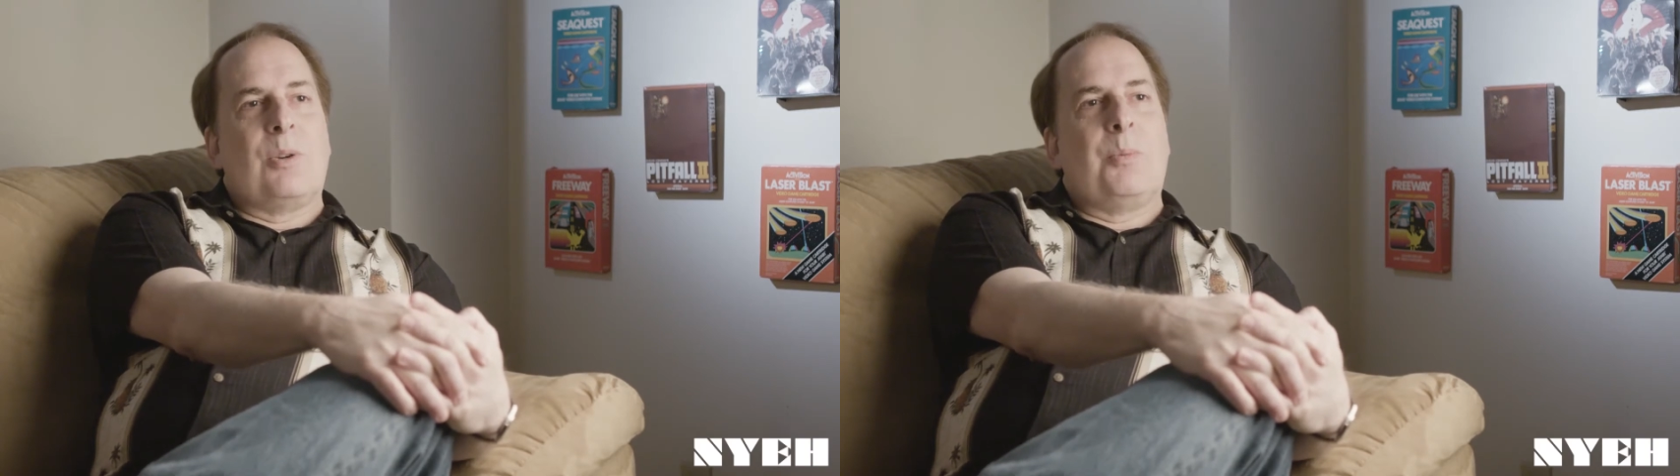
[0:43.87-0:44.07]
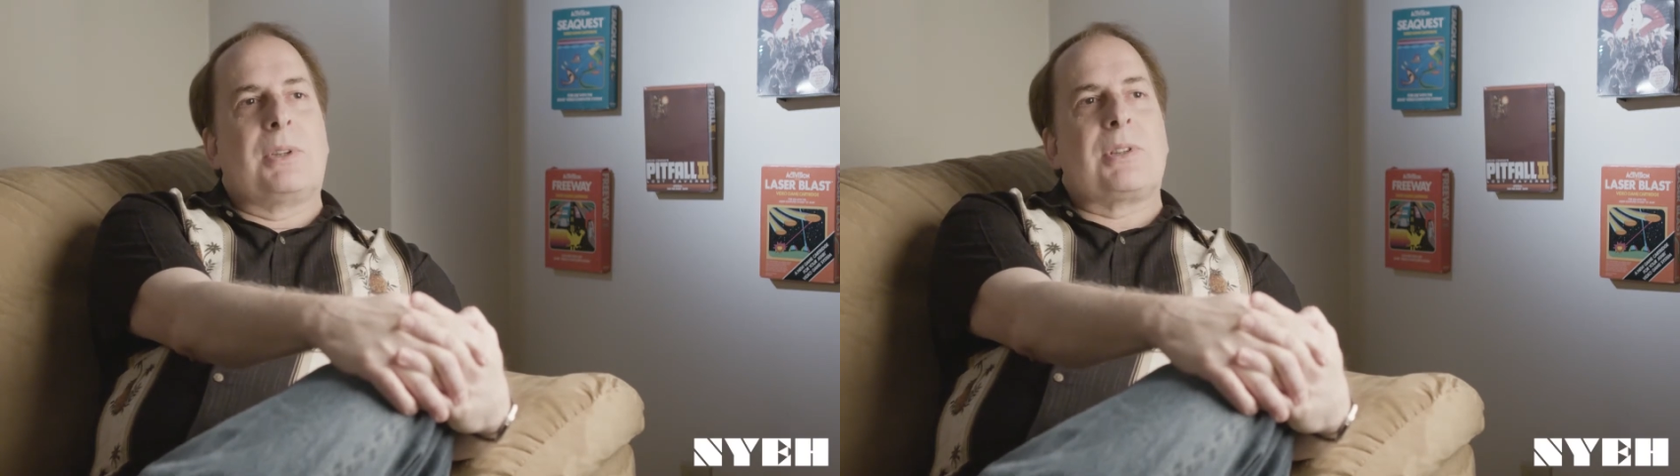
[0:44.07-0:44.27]

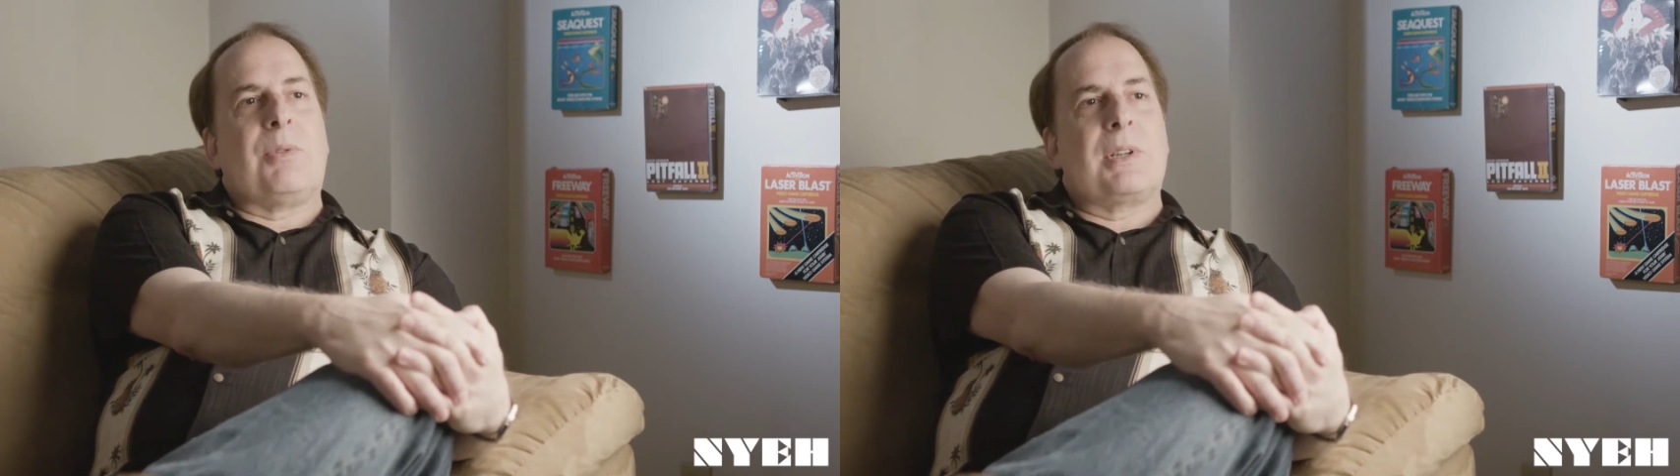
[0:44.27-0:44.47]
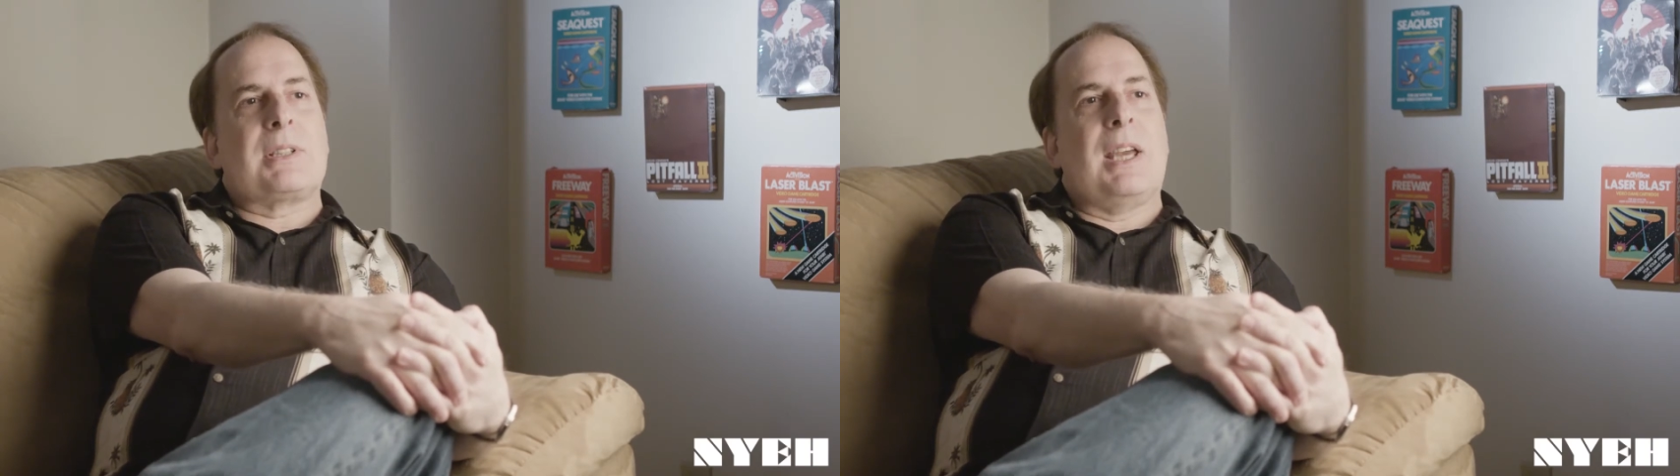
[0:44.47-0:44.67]
but to
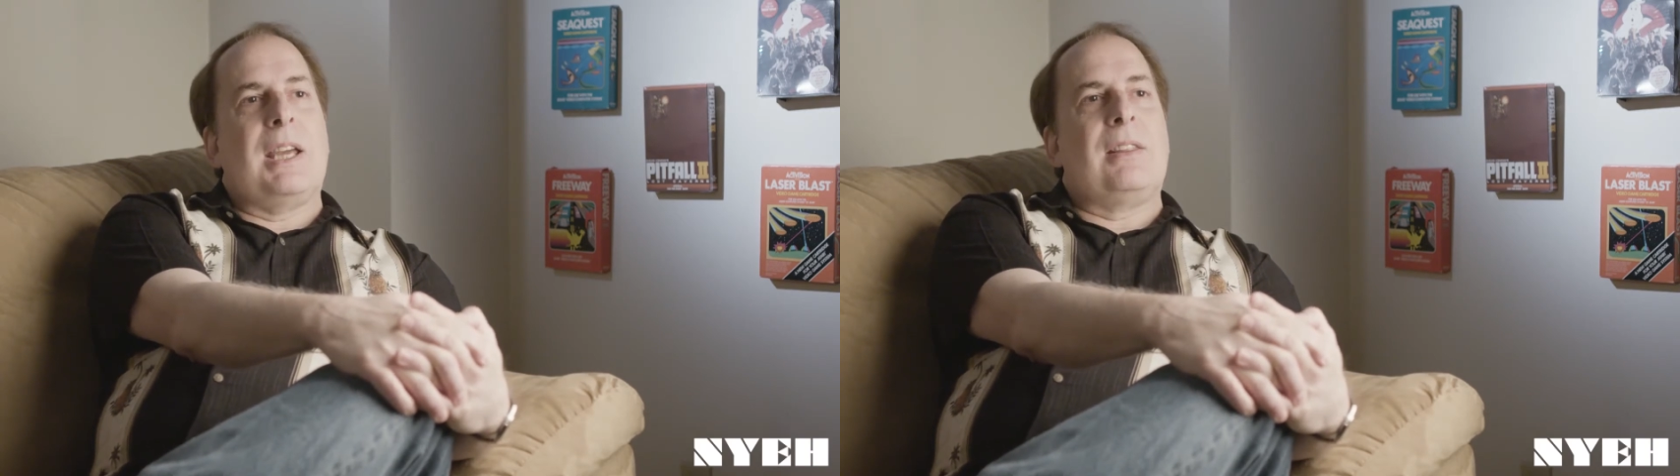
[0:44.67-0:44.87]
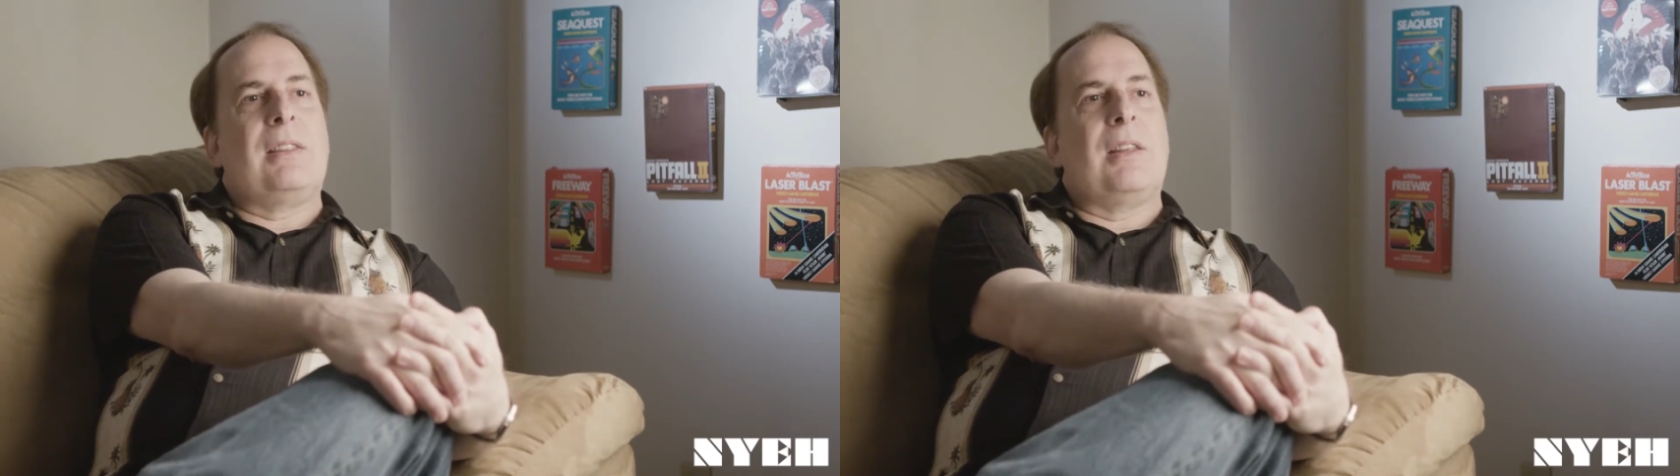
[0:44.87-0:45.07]

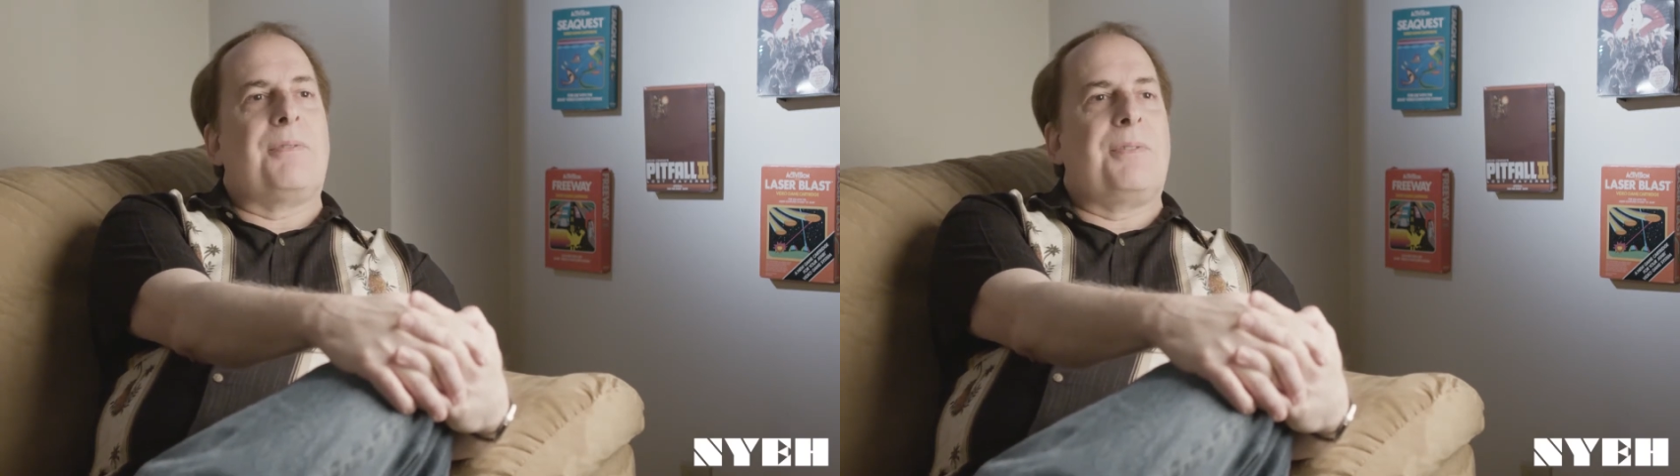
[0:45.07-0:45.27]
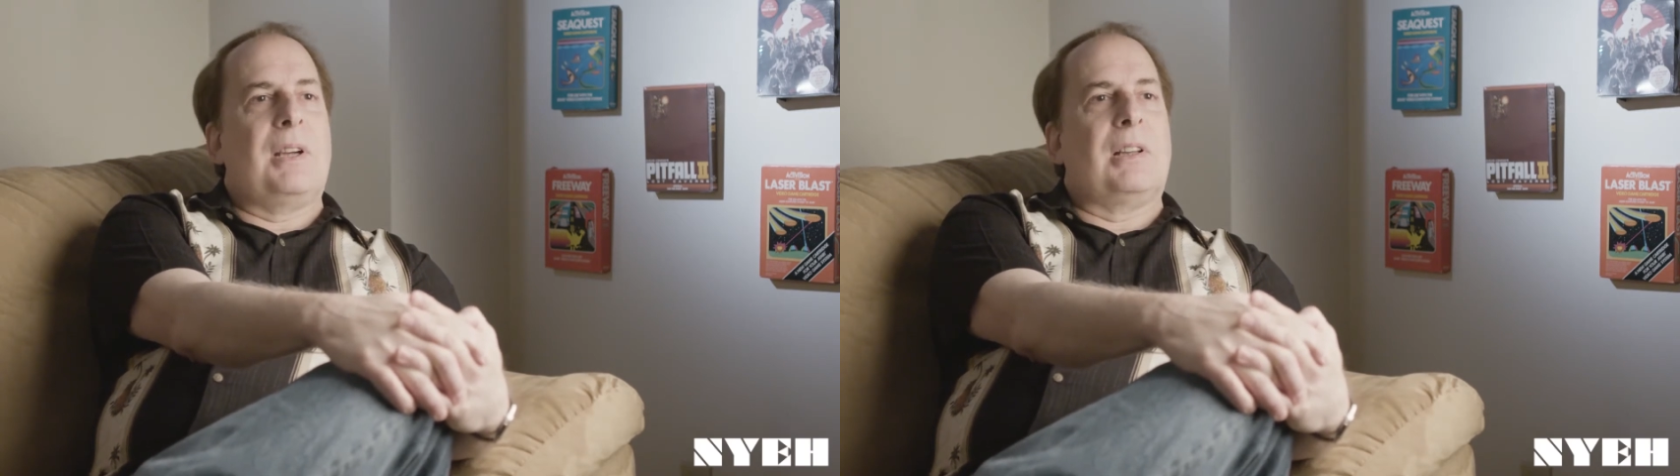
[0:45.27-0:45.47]
retain the
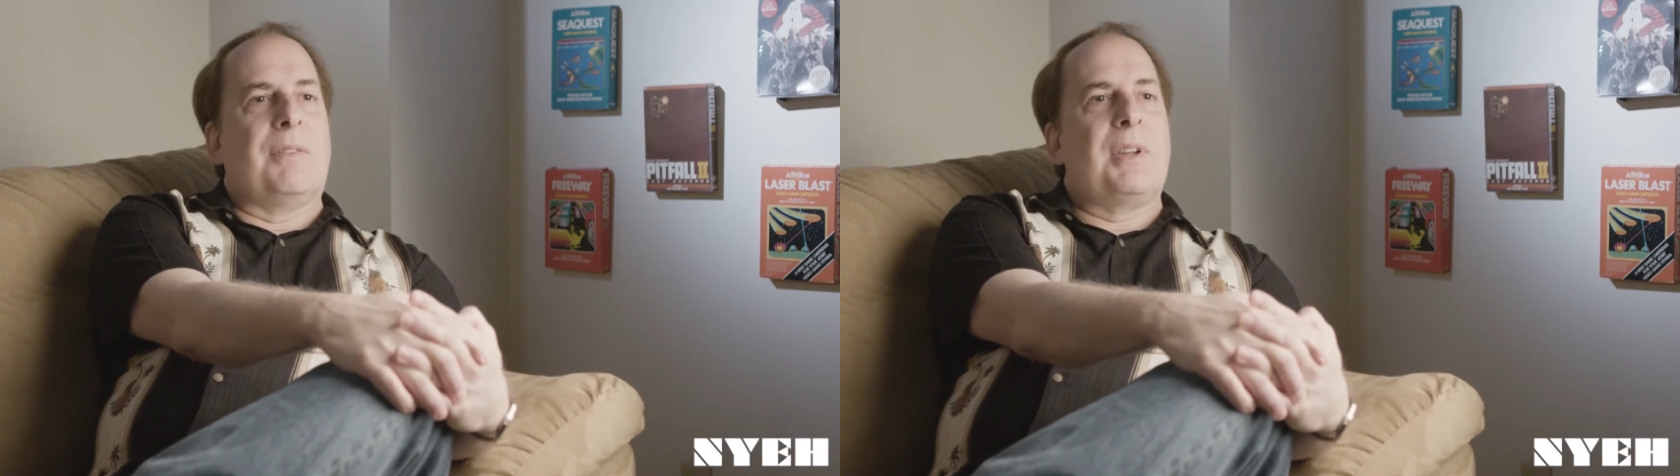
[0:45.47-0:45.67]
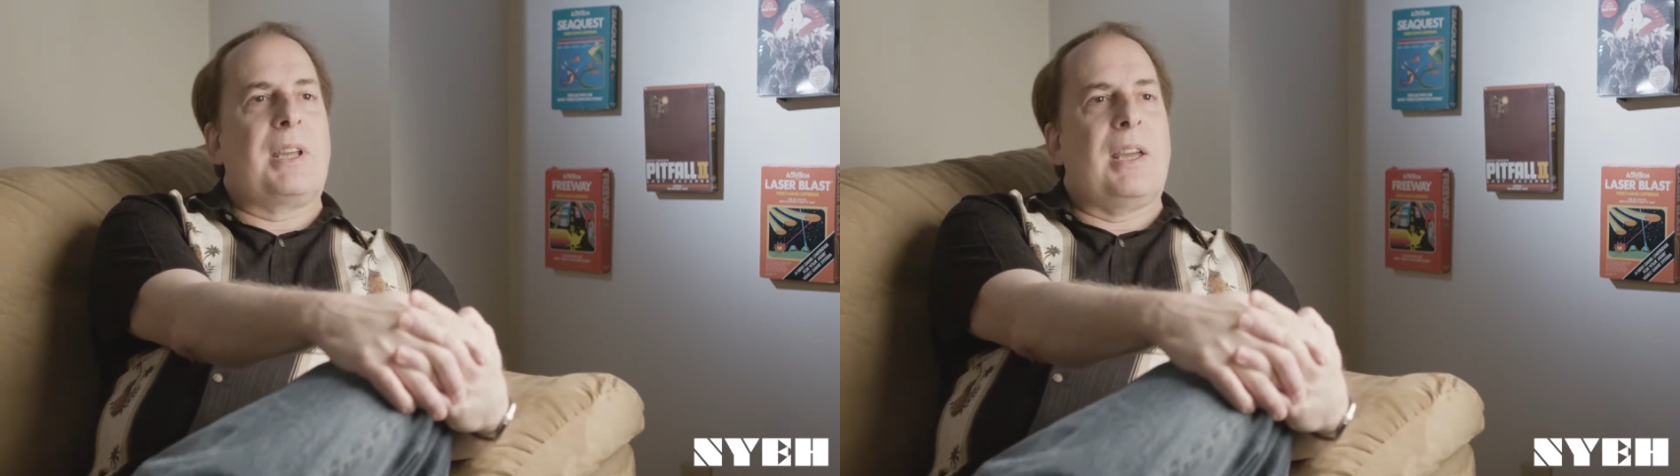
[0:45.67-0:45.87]
feel
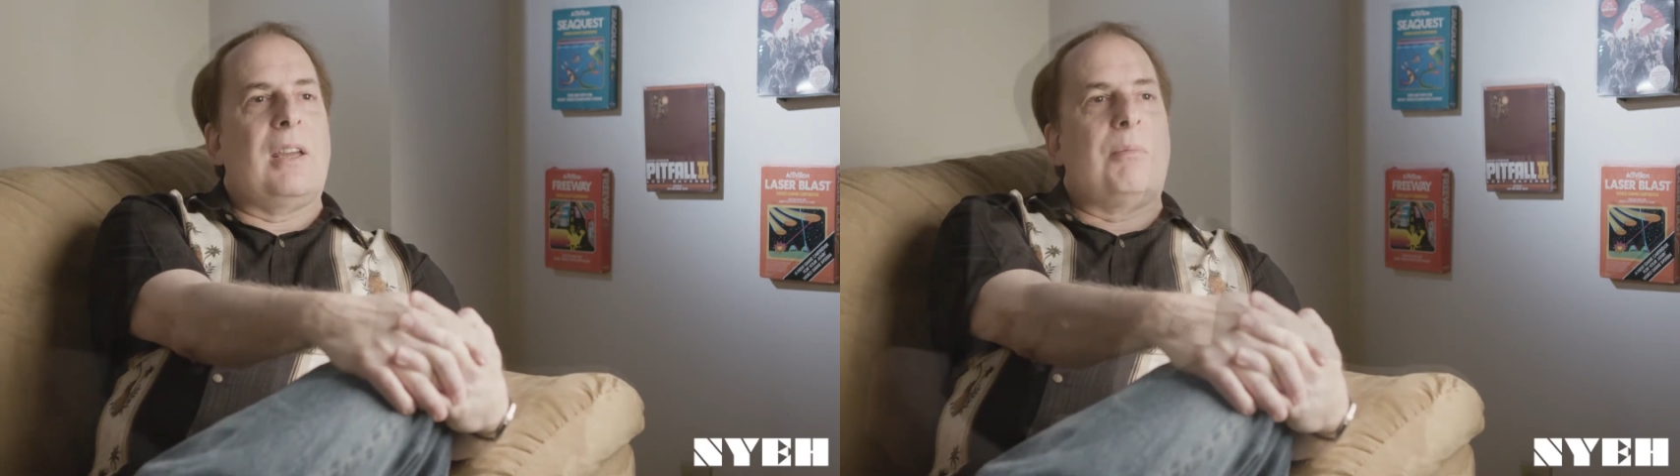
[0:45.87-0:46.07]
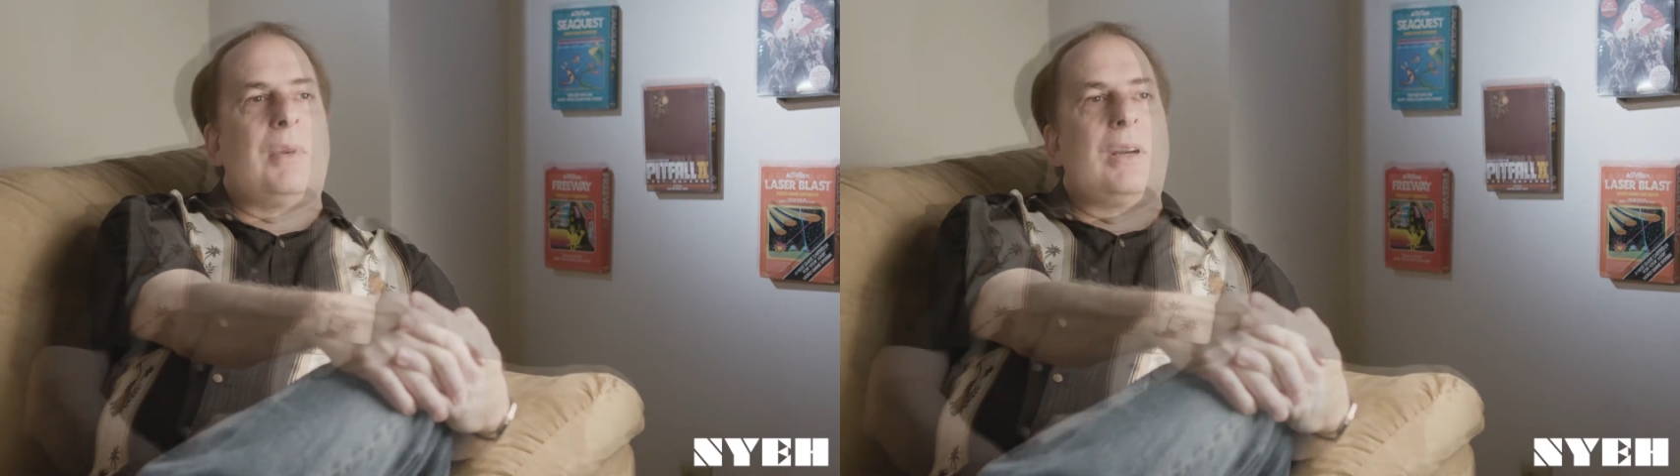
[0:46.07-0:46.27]
of the
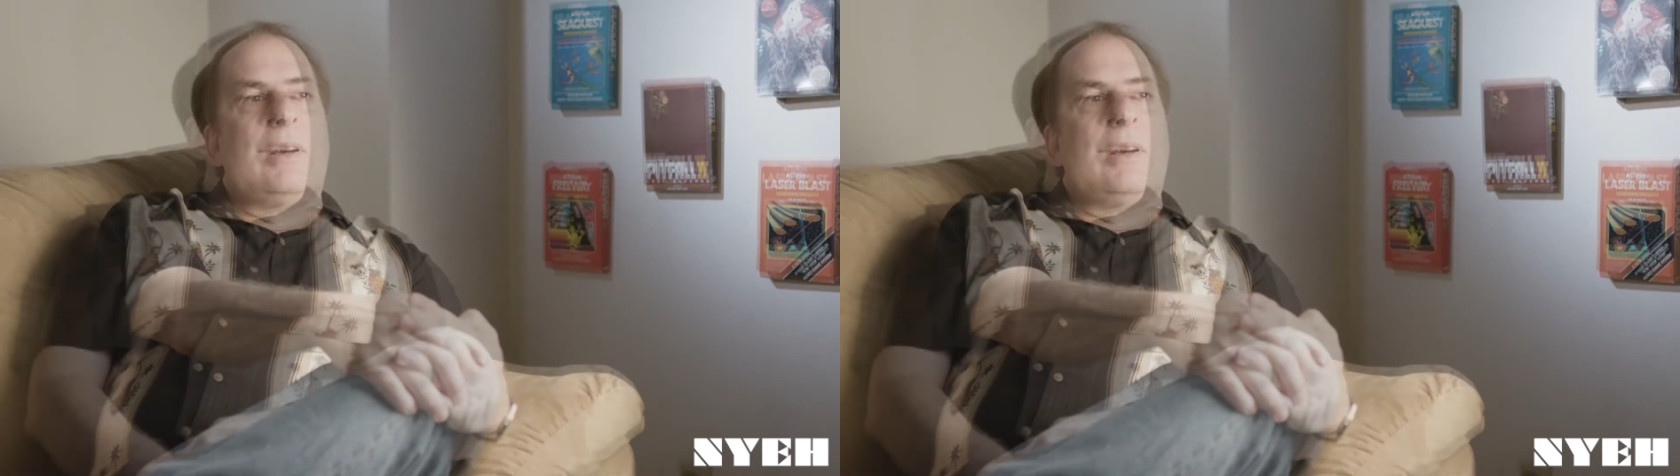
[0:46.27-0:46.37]
game.